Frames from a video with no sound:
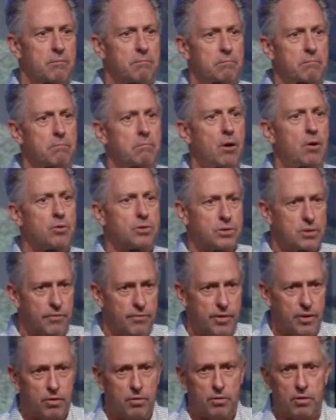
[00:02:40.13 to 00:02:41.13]
most
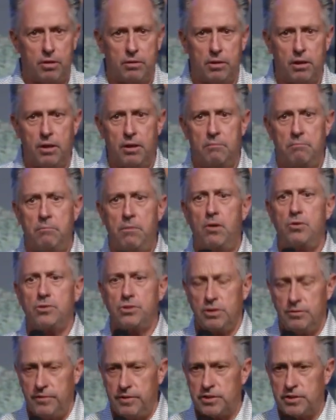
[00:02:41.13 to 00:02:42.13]
of you,
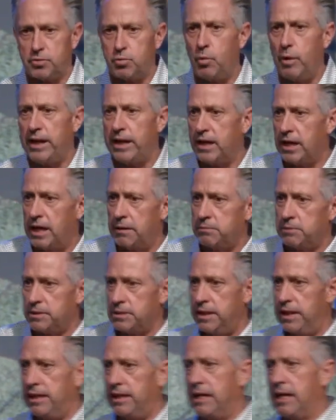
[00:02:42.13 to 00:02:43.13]
most of us, wake up
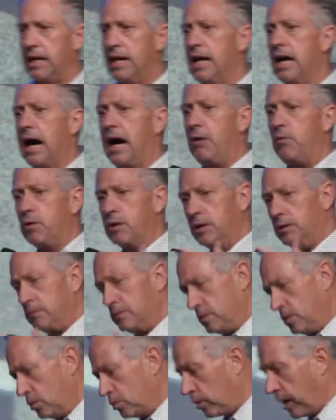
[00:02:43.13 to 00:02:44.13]
saying, "I want to
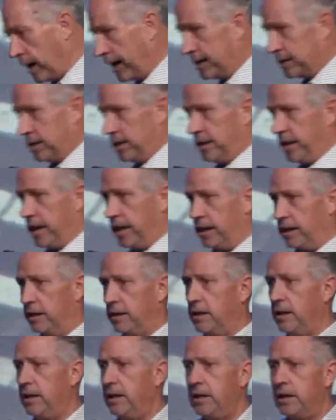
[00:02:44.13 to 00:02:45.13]
do right today.
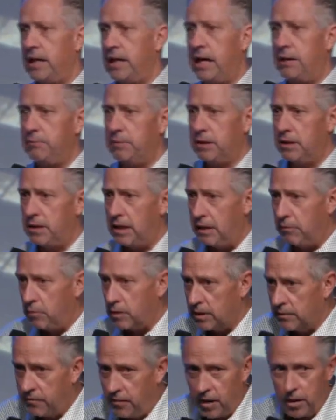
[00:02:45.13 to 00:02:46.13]
I'm gonna. I
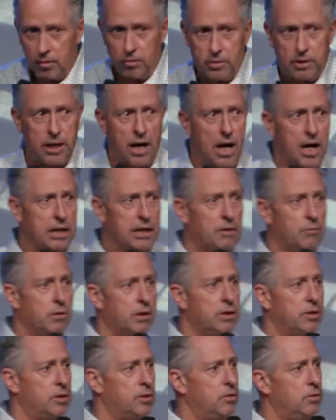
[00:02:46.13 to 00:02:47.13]
want to follow God. I
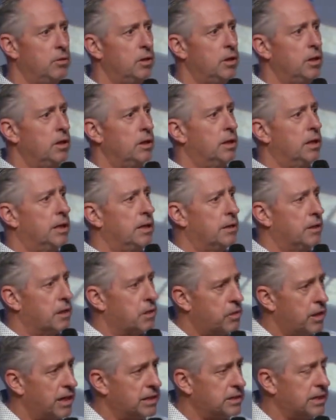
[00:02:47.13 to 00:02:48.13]
want to do uh, the
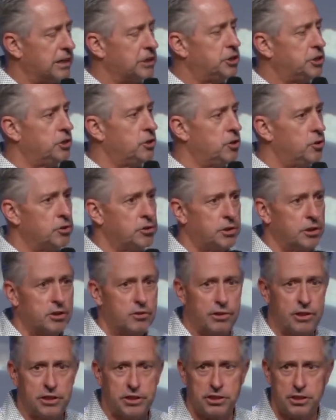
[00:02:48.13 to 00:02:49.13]
things that I should do as a
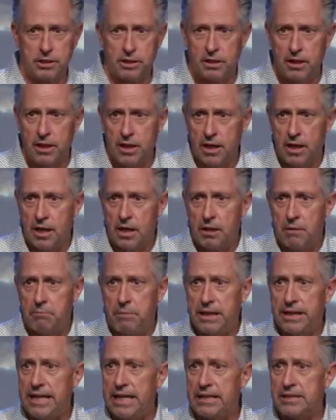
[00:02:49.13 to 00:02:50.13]
Christian."
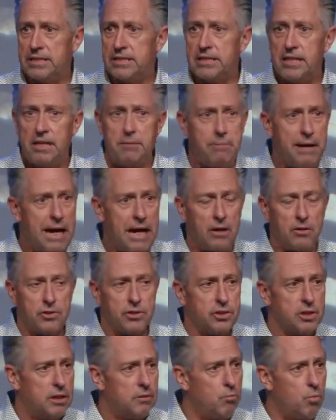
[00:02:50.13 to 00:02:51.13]
But yet, somehow,
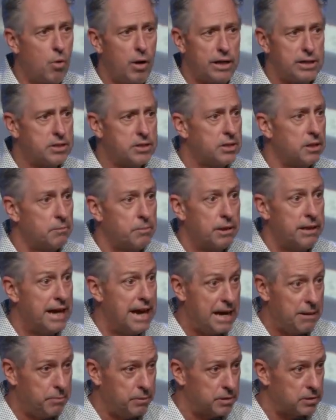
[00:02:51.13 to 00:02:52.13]
some way, something
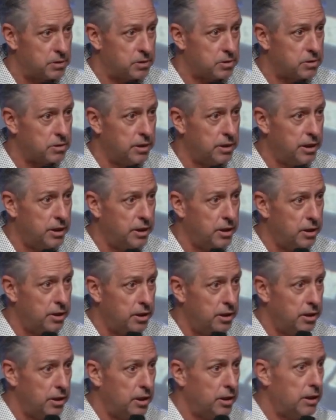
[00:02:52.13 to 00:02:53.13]
happens.
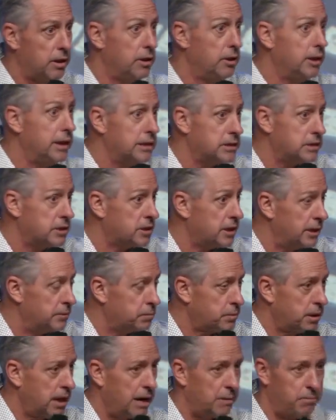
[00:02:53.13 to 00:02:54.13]
You, you, you get
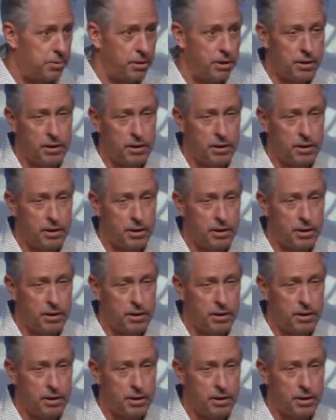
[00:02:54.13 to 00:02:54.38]
slipped up.